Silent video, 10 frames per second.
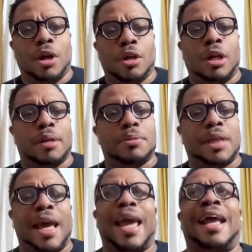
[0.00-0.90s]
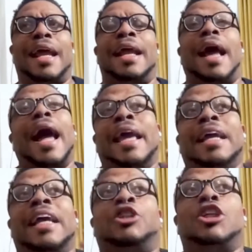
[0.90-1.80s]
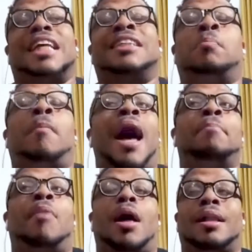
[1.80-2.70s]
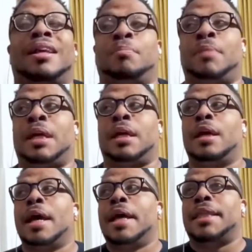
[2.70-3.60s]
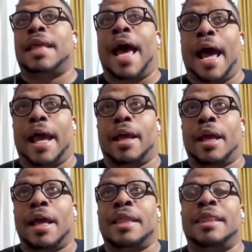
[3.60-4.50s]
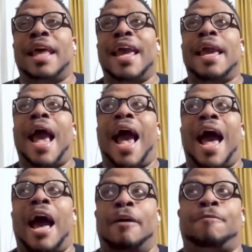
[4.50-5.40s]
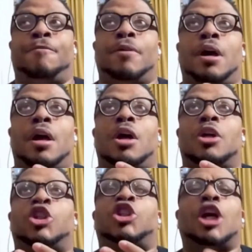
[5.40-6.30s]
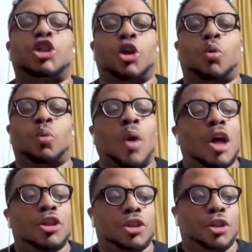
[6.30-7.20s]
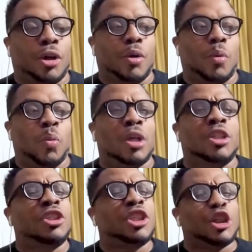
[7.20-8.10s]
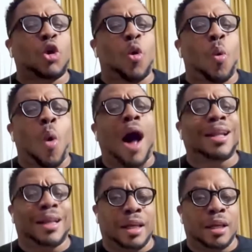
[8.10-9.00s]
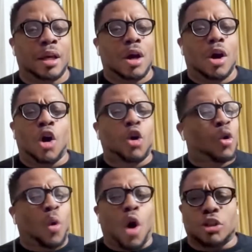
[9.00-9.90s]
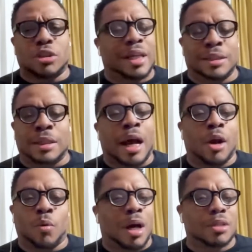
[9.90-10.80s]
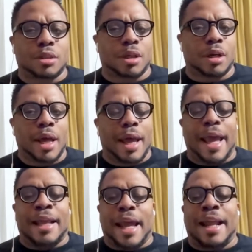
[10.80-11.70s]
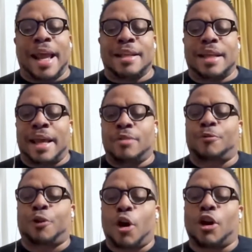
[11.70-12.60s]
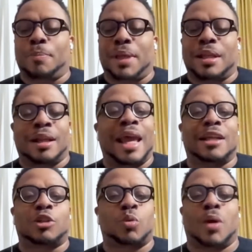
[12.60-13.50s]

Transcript: You know what I'm saying? And it's mind-boggling to me that they have such a roster with such quality across the entire roster. And for her to be the latest